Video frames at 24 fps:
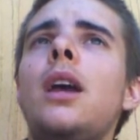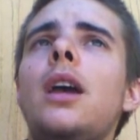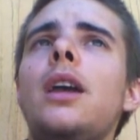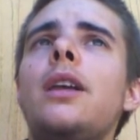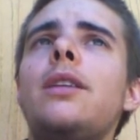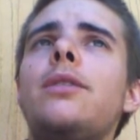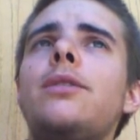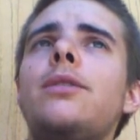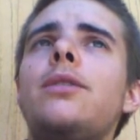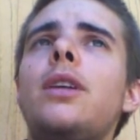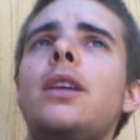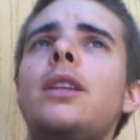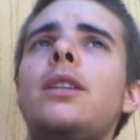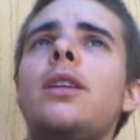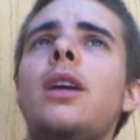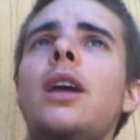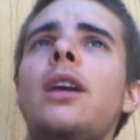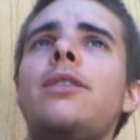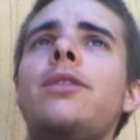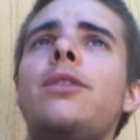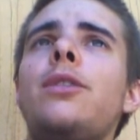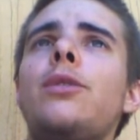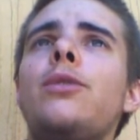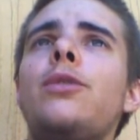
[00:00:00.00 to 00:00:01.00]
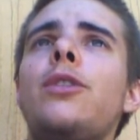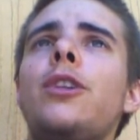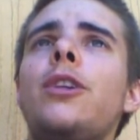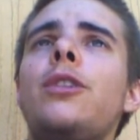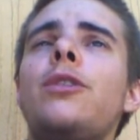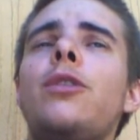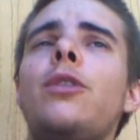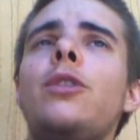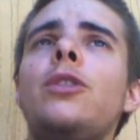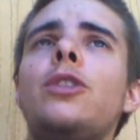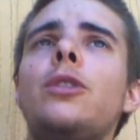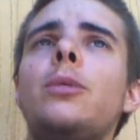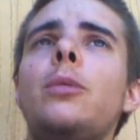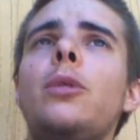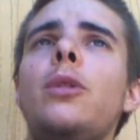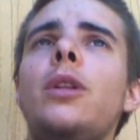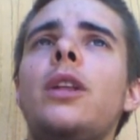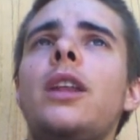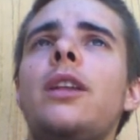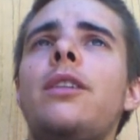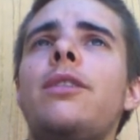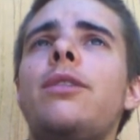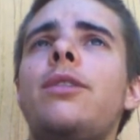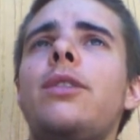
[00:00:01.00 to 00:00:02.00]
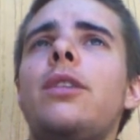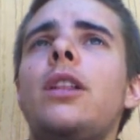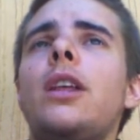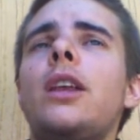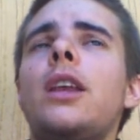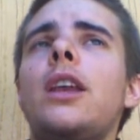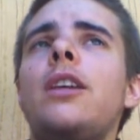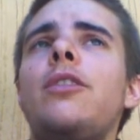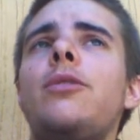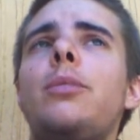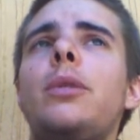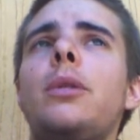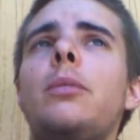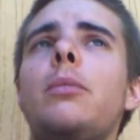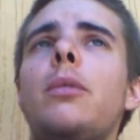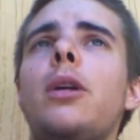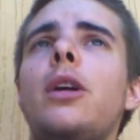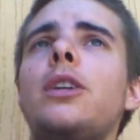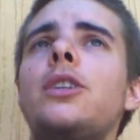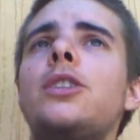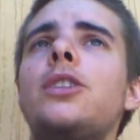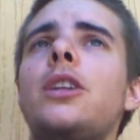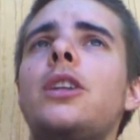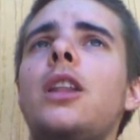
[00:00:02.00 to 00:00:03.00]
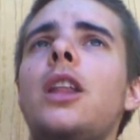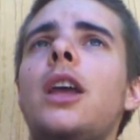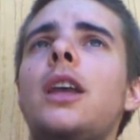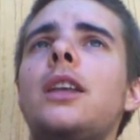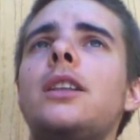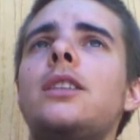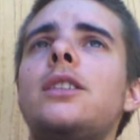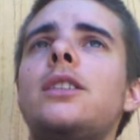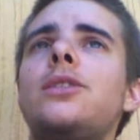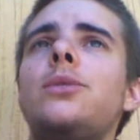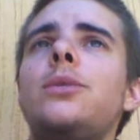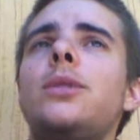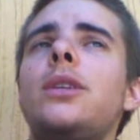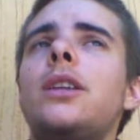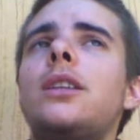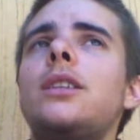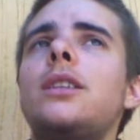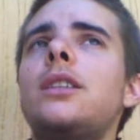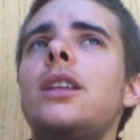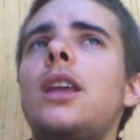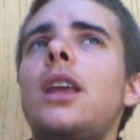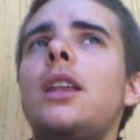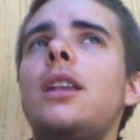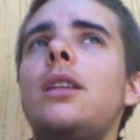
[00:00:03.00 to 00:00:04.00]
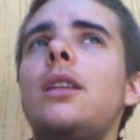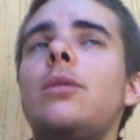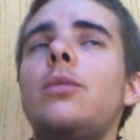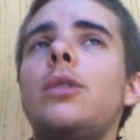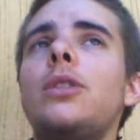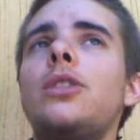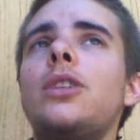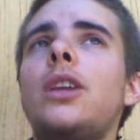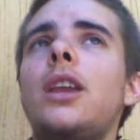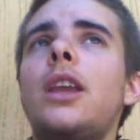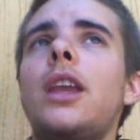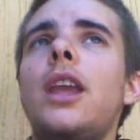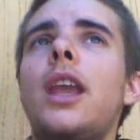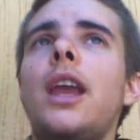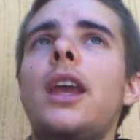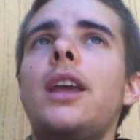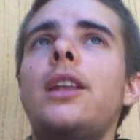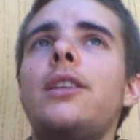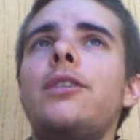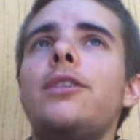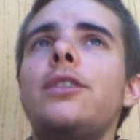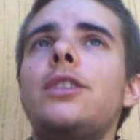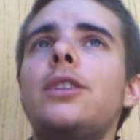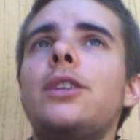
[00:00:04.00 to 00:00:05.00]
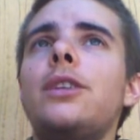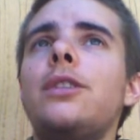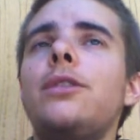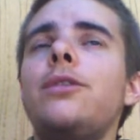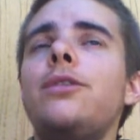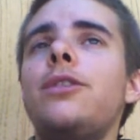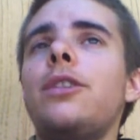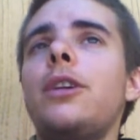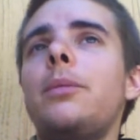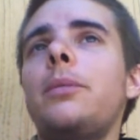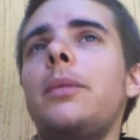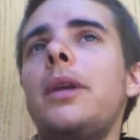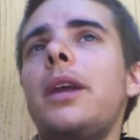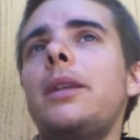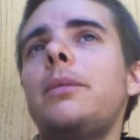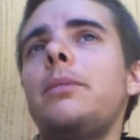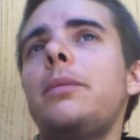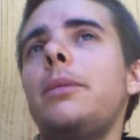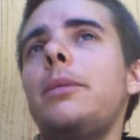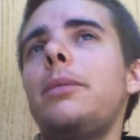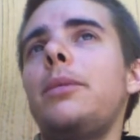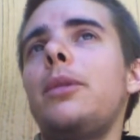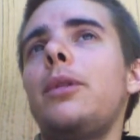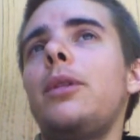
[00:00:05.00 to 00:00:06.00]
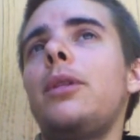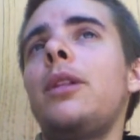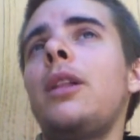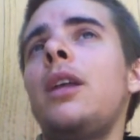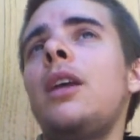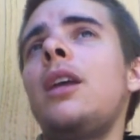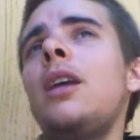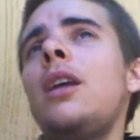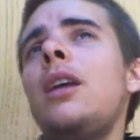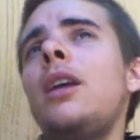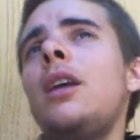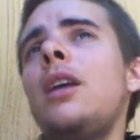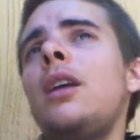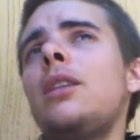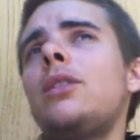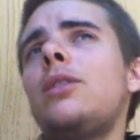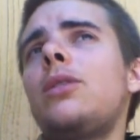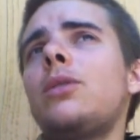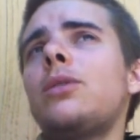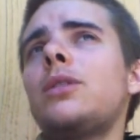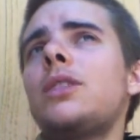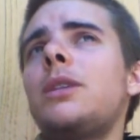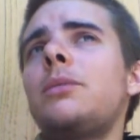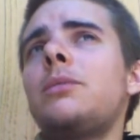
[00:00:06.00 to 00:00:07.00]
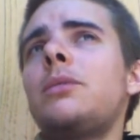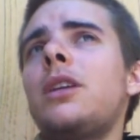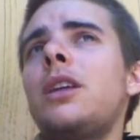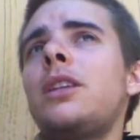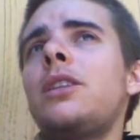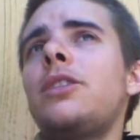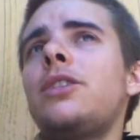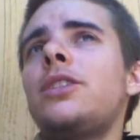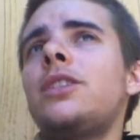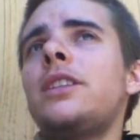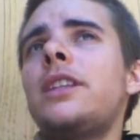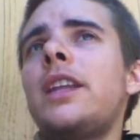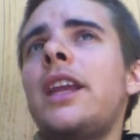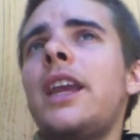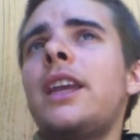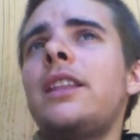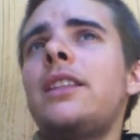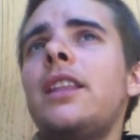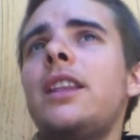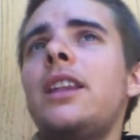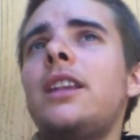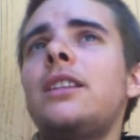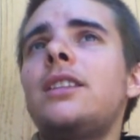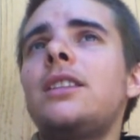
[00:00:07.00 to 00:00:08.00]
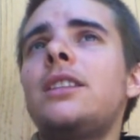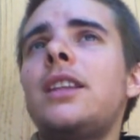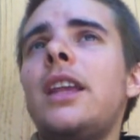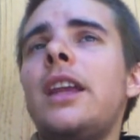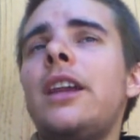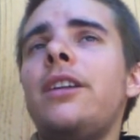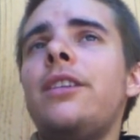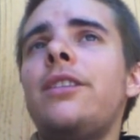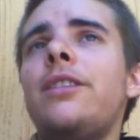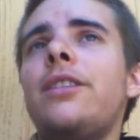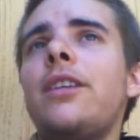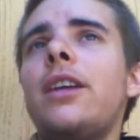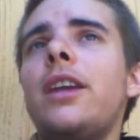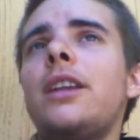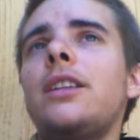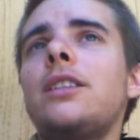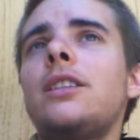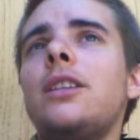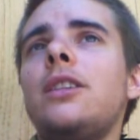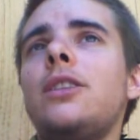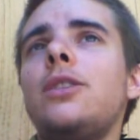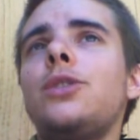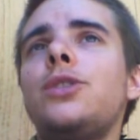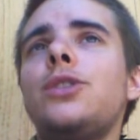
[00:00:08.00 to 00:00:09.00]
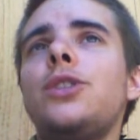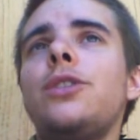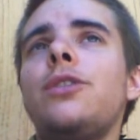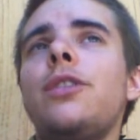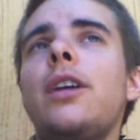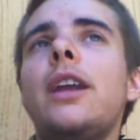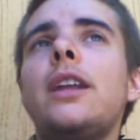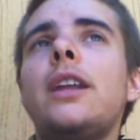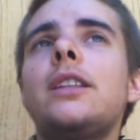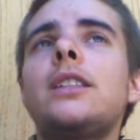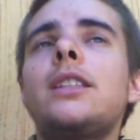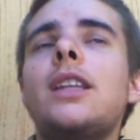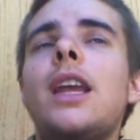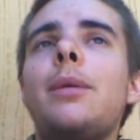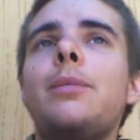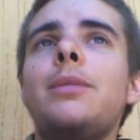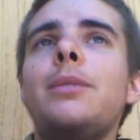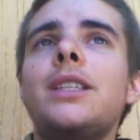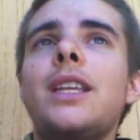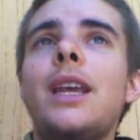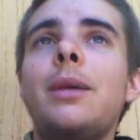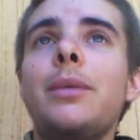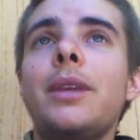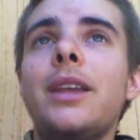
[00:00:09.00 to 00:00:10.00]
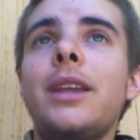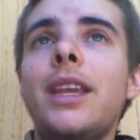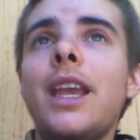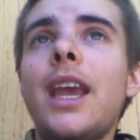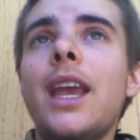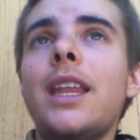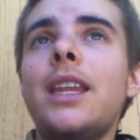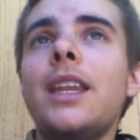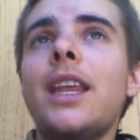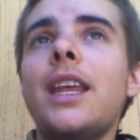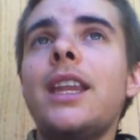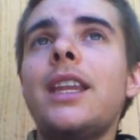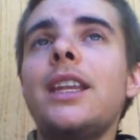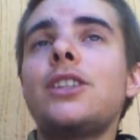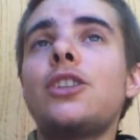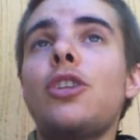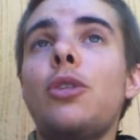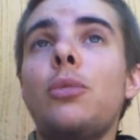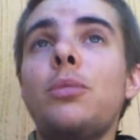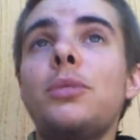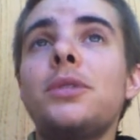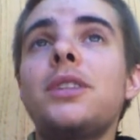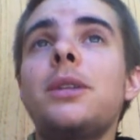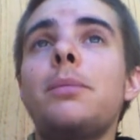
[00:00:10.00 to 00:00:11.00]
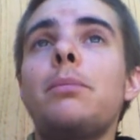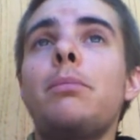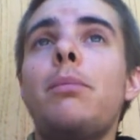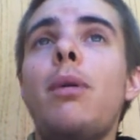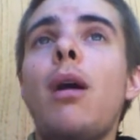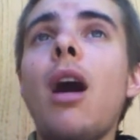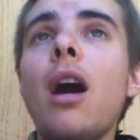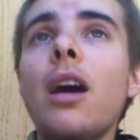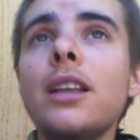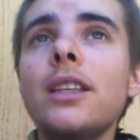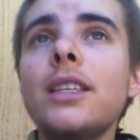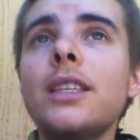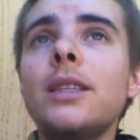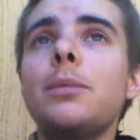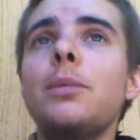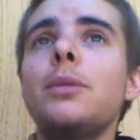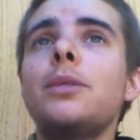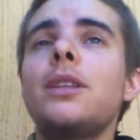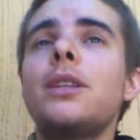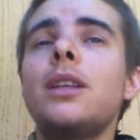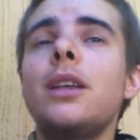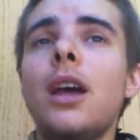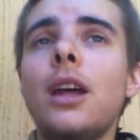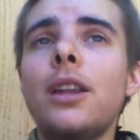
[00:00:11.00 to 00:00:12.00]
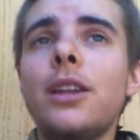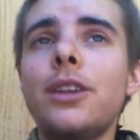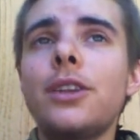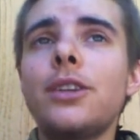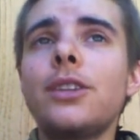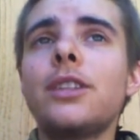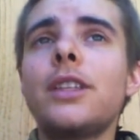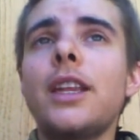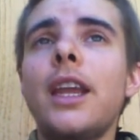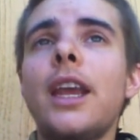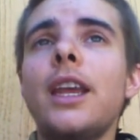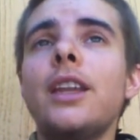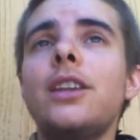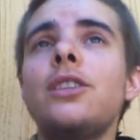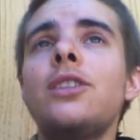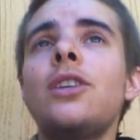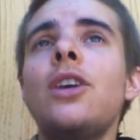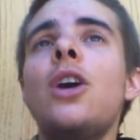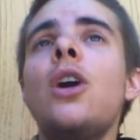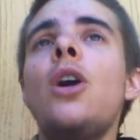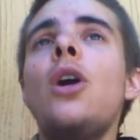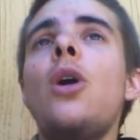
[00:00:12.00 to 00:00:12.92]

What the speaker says: I feel very vulnerable, and I feel like I've been marginalized to an extent in which I can't return from, and people don't seem to understand that it's terrifying to lose your rights time and time again, and it's almost impossible to understand